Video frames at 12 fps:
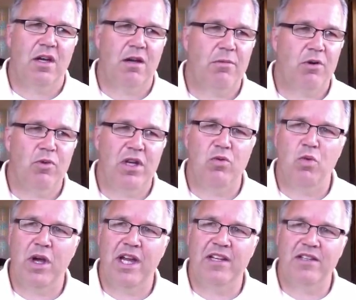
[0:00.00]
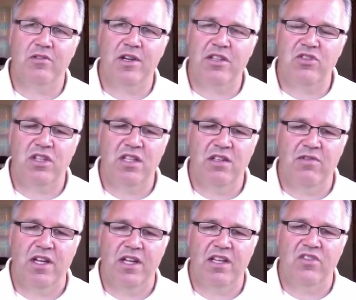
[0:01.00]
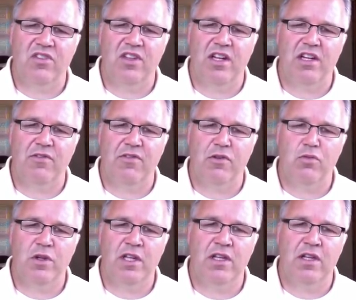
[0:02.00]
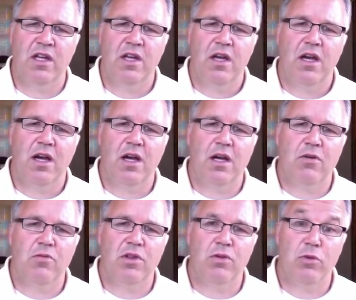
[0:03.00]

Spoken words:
I went away to Lake Geneva and studied for a week with a